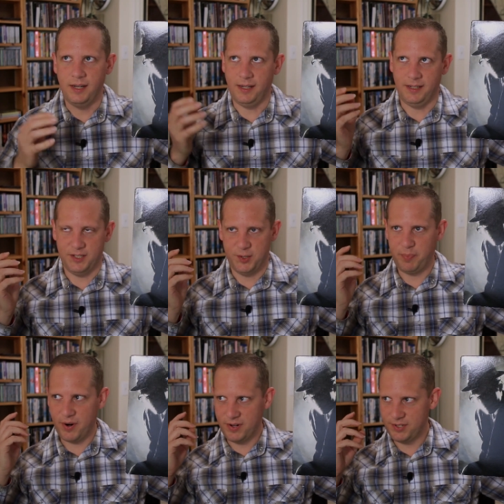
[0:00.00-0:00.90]
Uh,
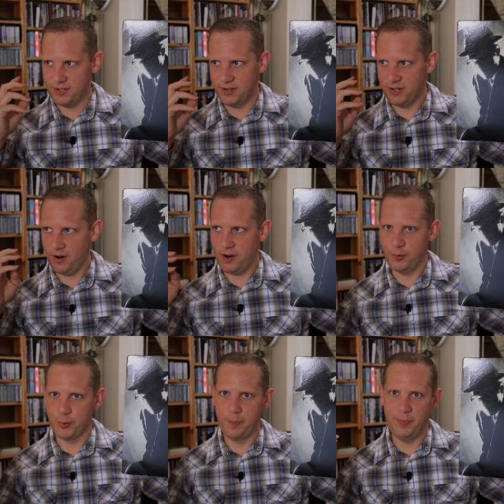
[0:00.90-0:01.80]
Sparks are, are, a
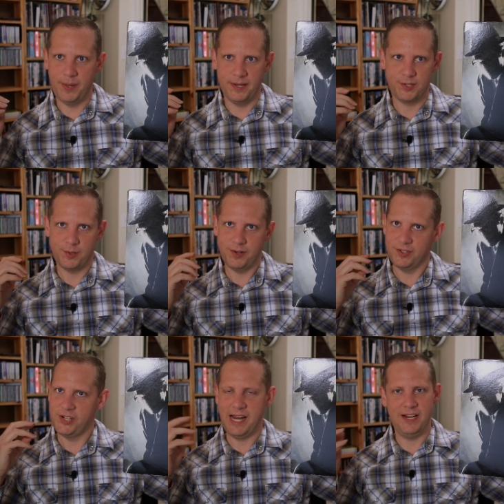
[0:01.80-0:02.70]
group that sort
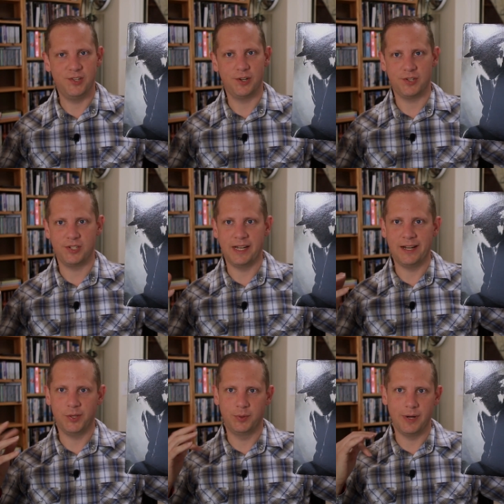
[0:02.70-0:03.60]
of changed their
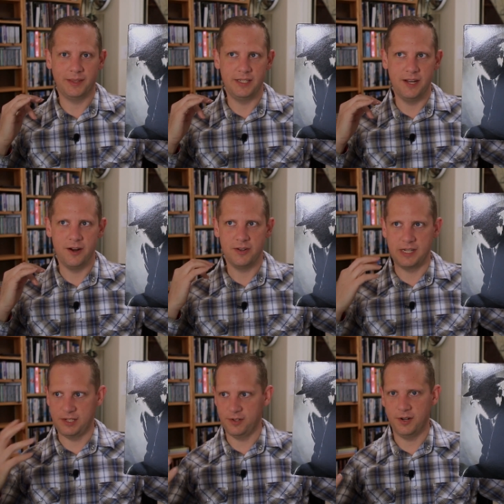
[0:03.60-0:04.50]
style throughout the years.
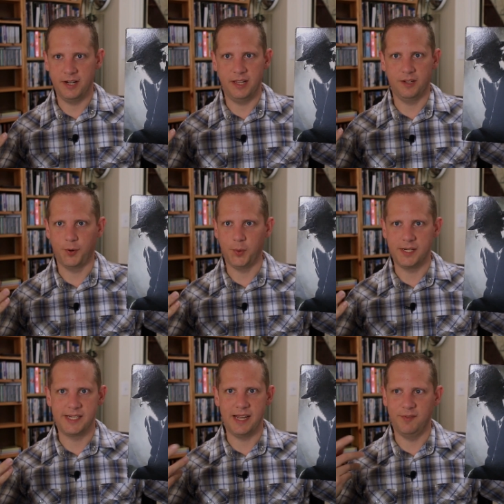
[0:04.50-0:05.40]
They started in the
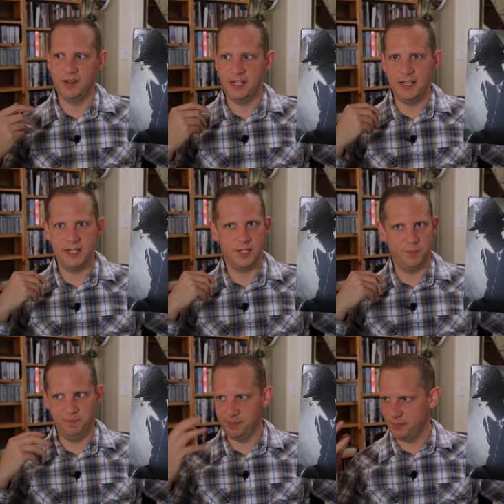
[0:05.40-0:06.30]
early
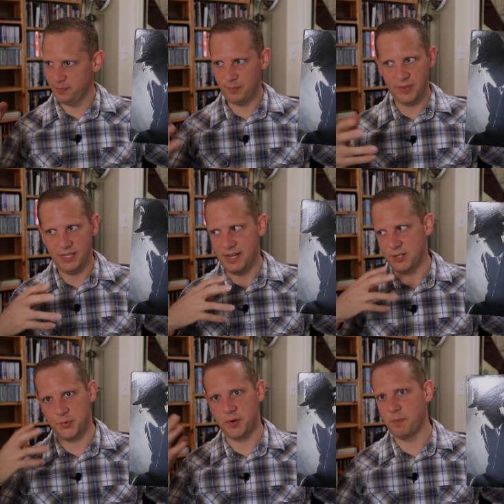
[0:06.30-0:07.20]
70s and
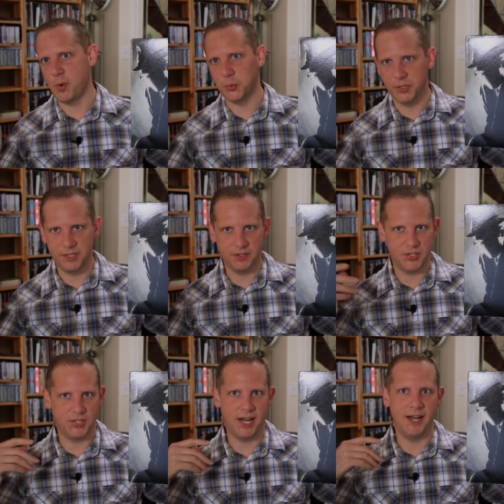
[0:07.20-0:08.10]
sort of molded their
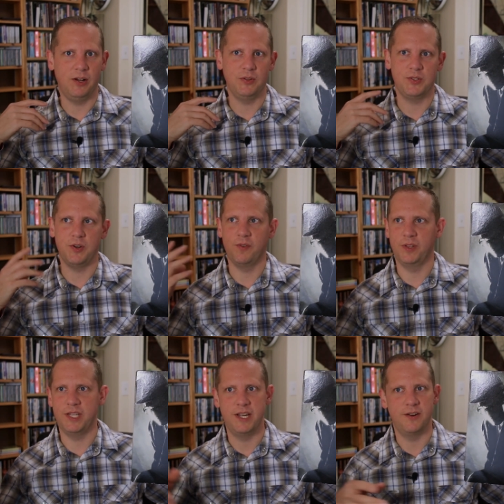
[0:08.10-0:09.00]
styles
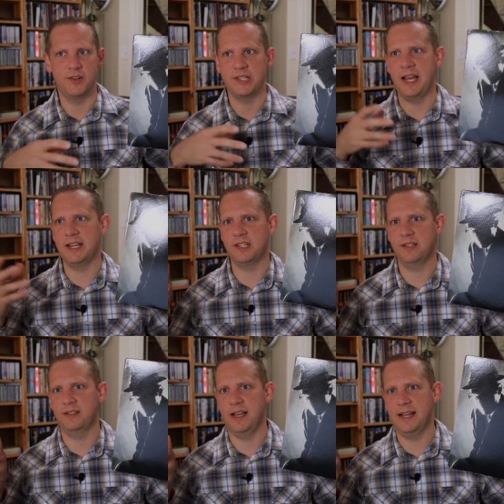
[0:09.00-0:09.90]
over the years
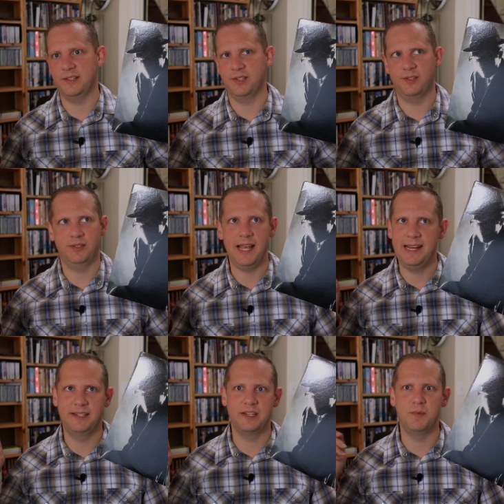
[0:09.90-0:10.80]
as, as
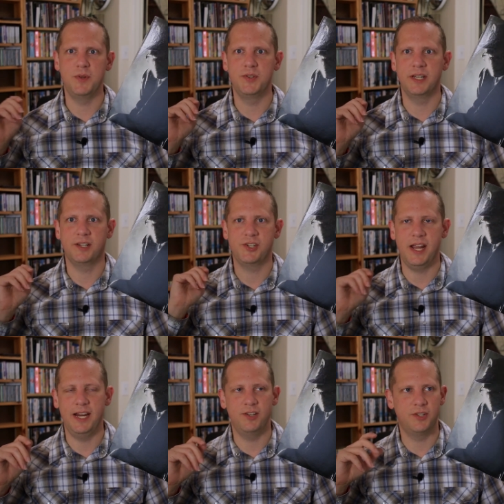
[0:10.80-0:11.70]
tastes in music
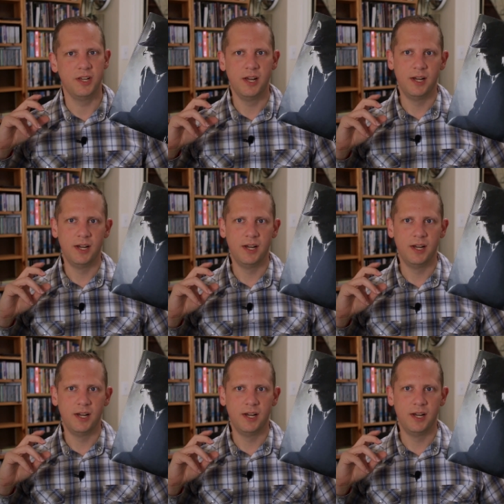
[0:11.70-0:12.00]
changed.